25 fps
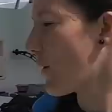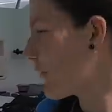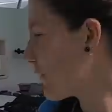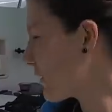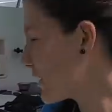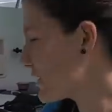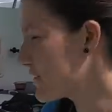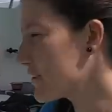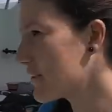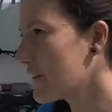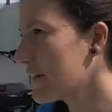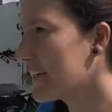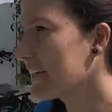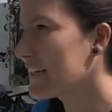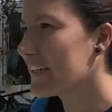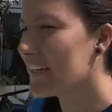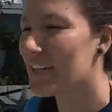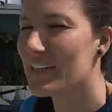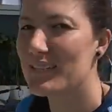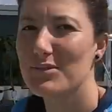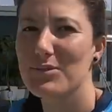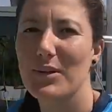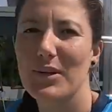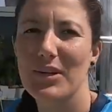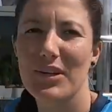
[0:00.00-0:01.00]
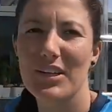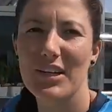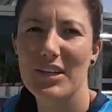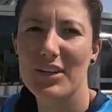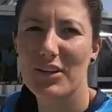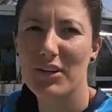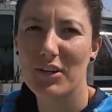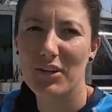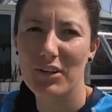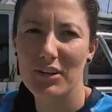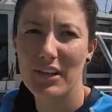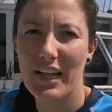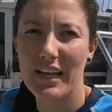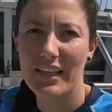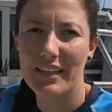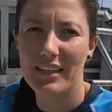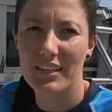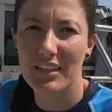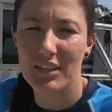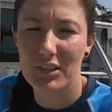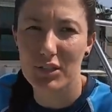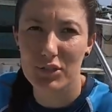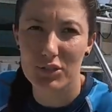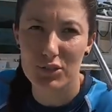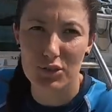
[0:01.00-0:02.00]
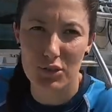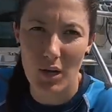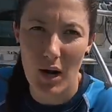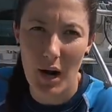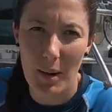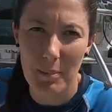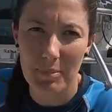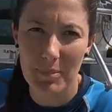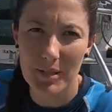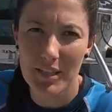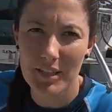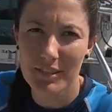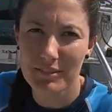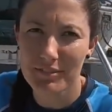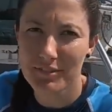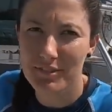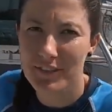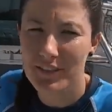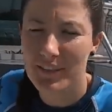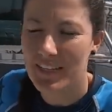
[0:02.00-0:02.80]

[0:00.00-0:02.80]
what we're doing is we're gonna go to like a little drop off,